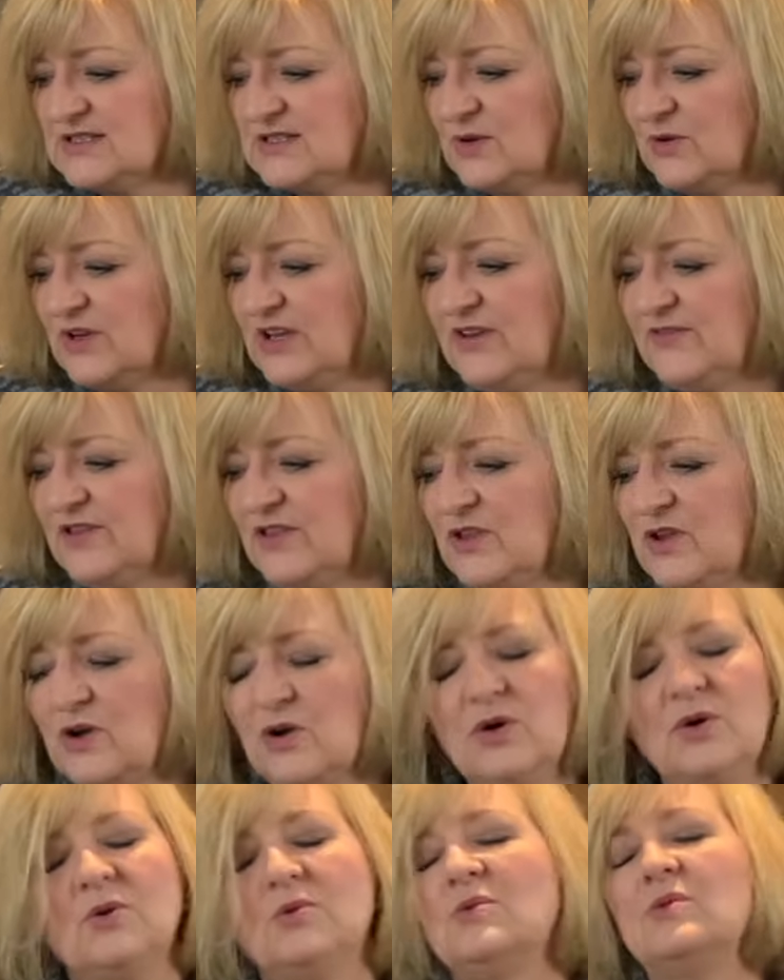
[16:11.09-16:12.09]
So even
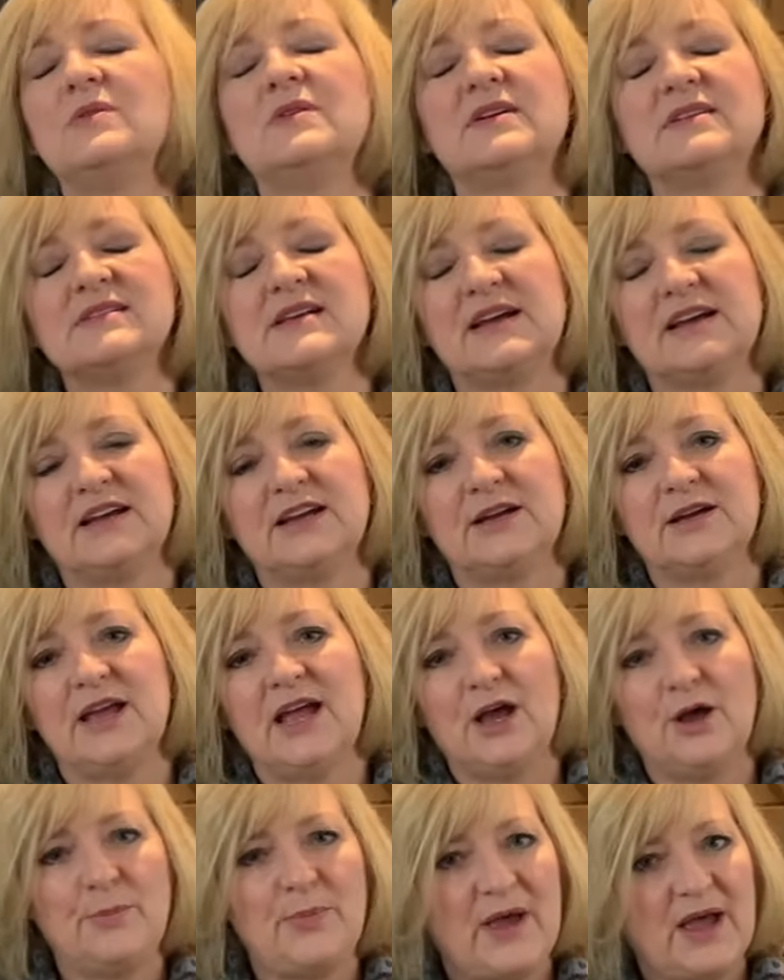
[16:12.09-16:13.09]
though
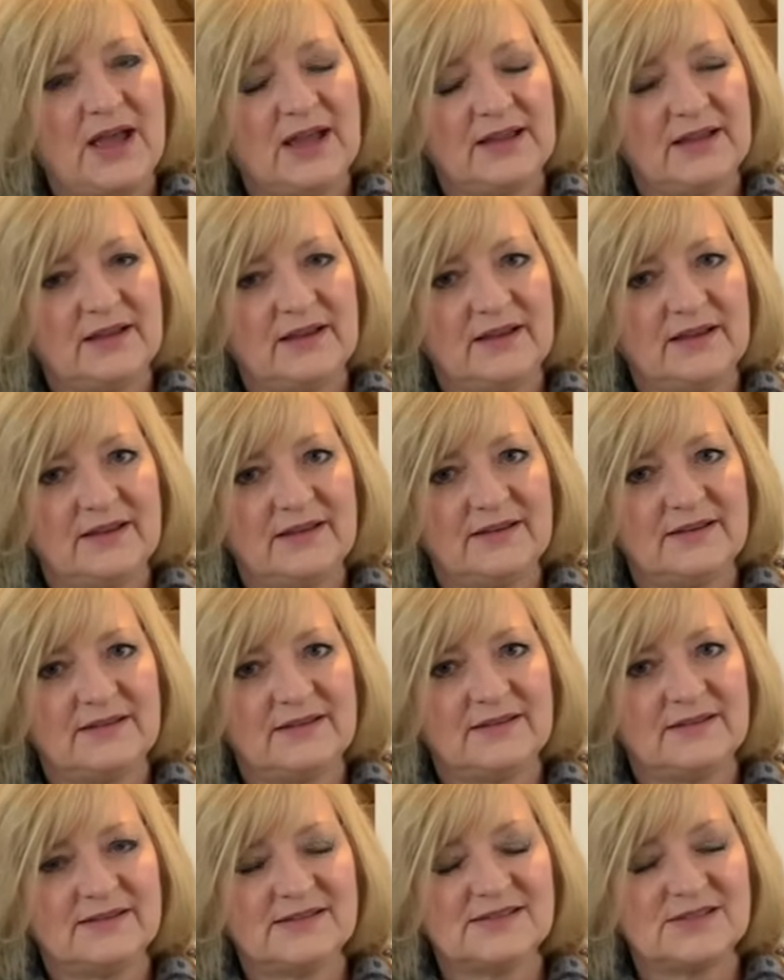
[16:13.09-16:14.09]
Alpaca
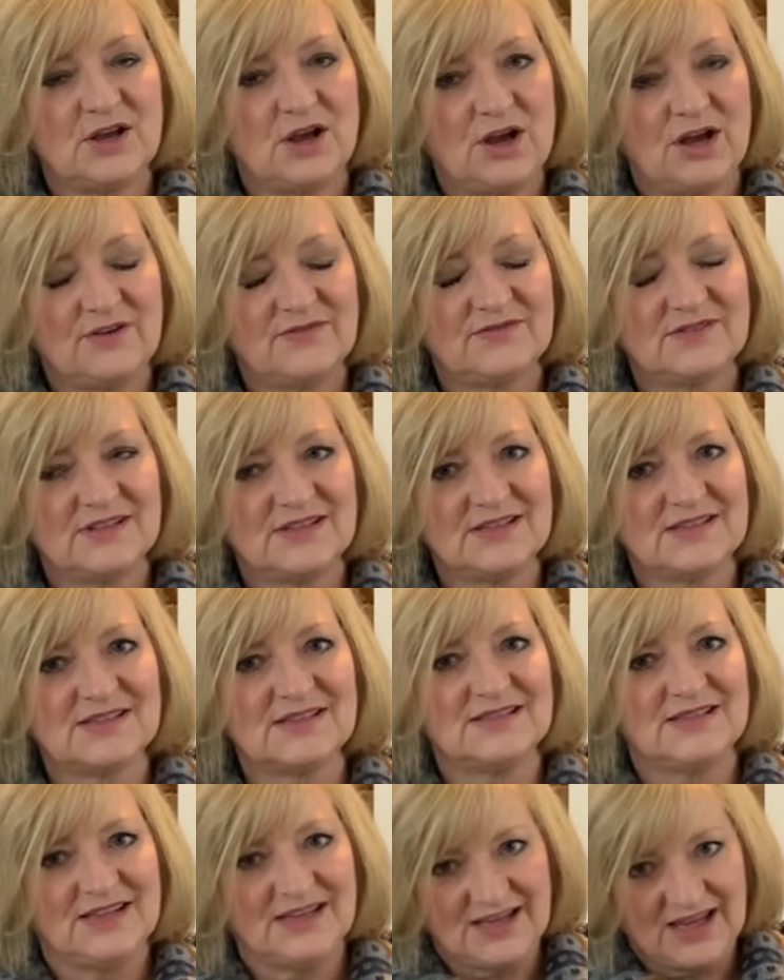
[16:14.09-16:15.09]
Soft is a
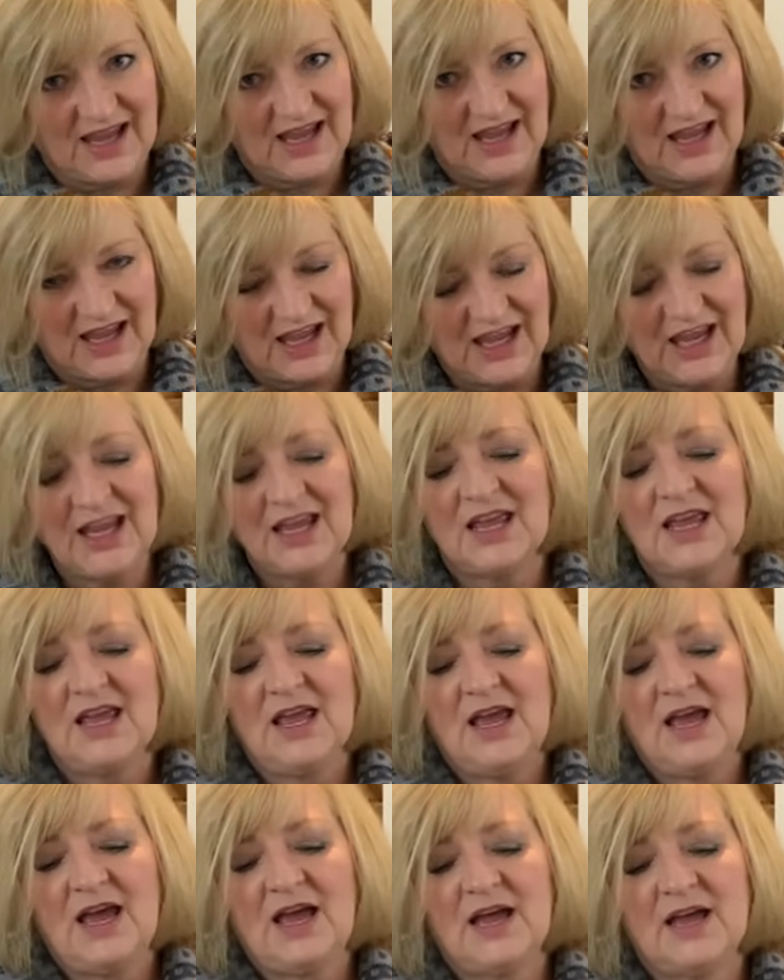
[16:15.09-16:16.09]
DK,
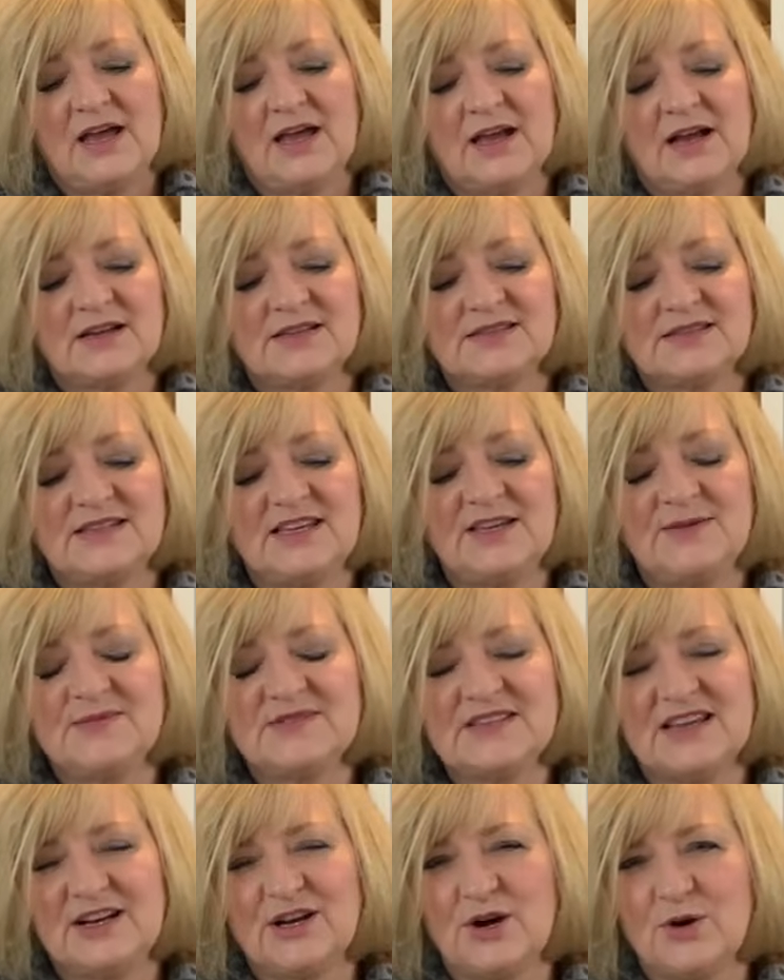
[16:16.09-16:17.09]
it seems
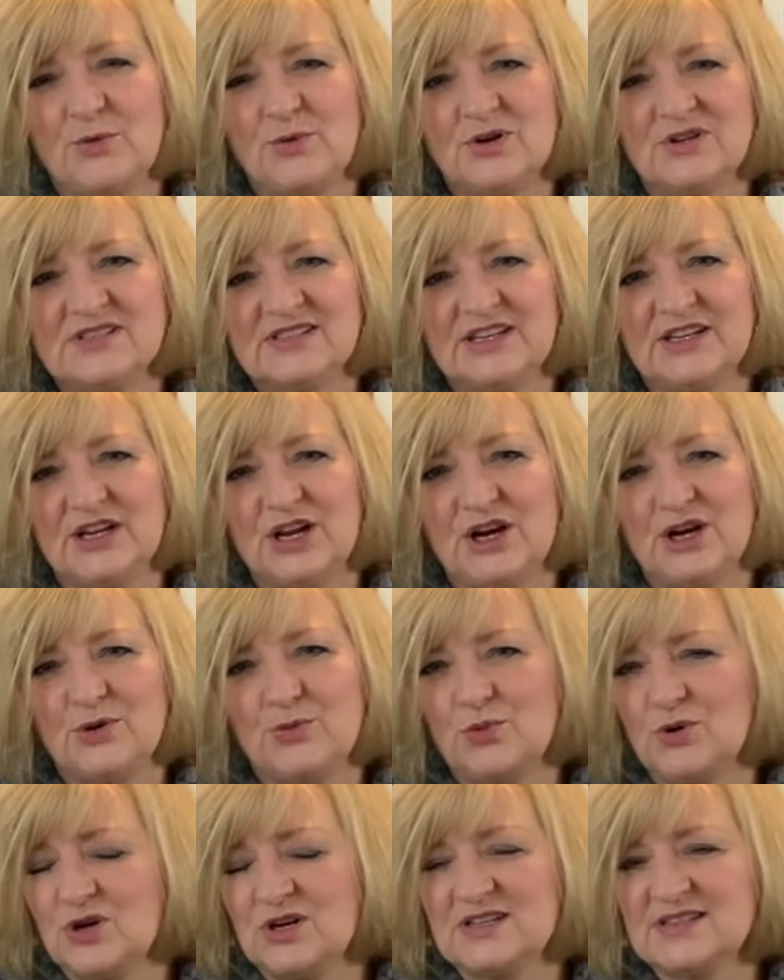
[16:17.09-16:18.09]
that our worsted yarn
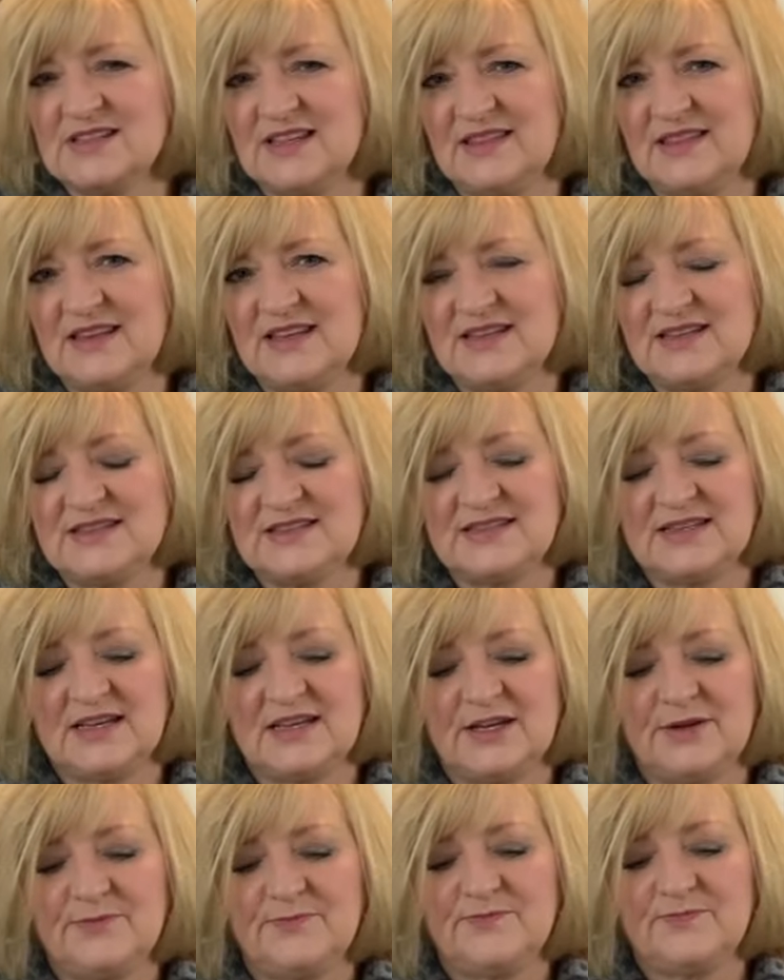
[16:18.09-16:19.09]
works in
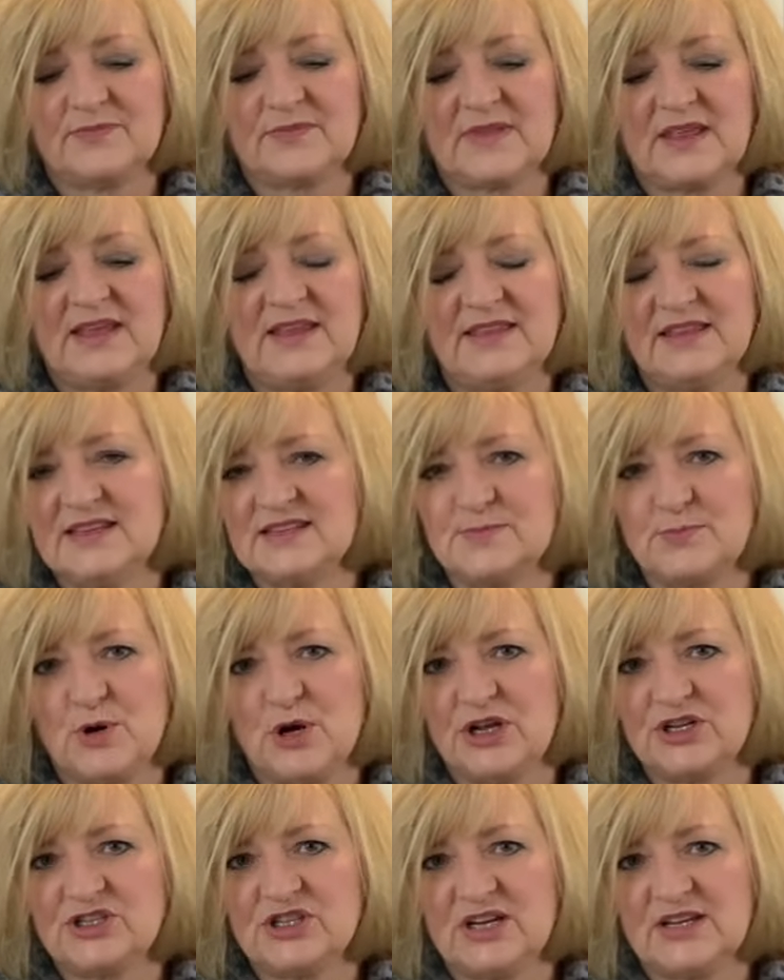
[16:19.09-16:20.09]
this
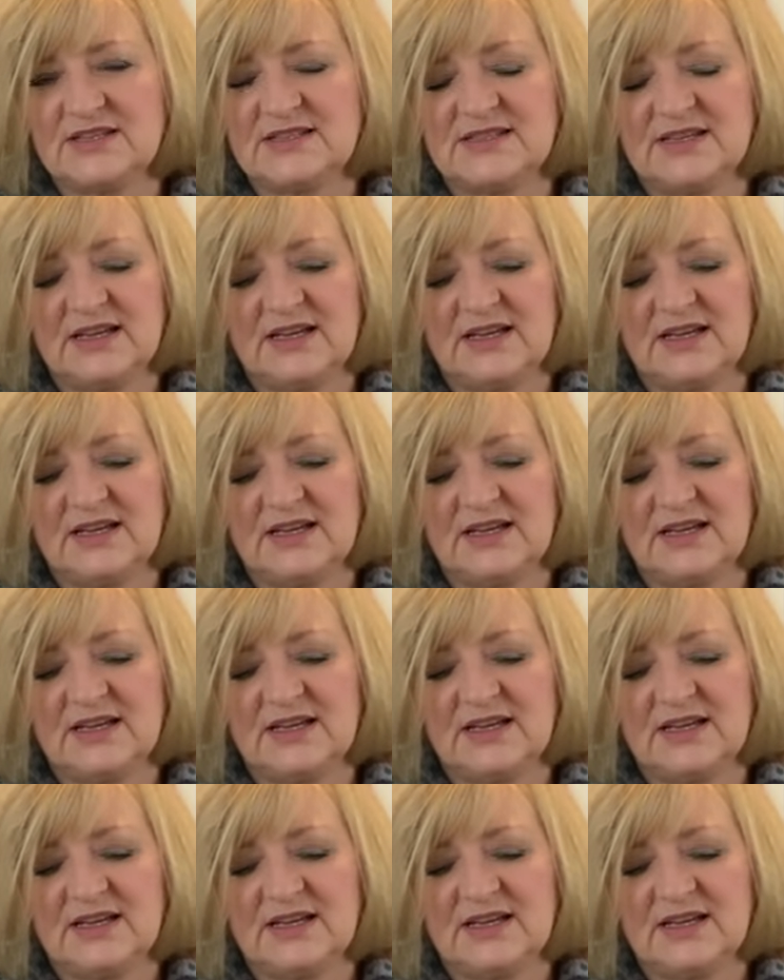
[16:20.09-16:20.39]
project